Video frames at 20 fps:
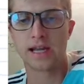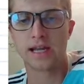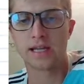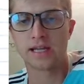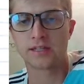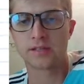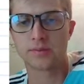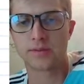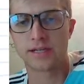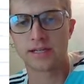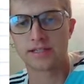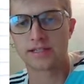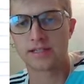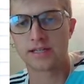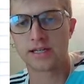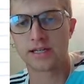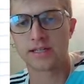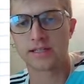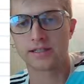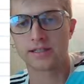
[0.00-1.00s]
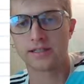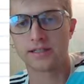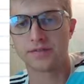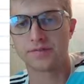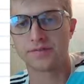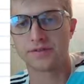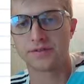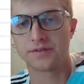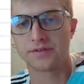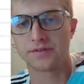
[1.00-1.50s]
8x minus 9x
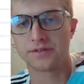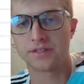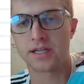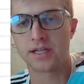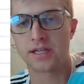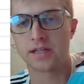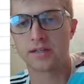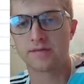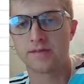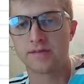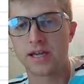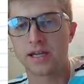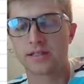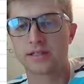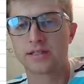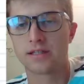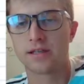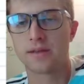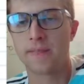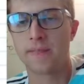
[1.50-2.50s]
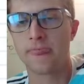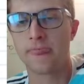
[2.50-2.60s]
gives us negative x.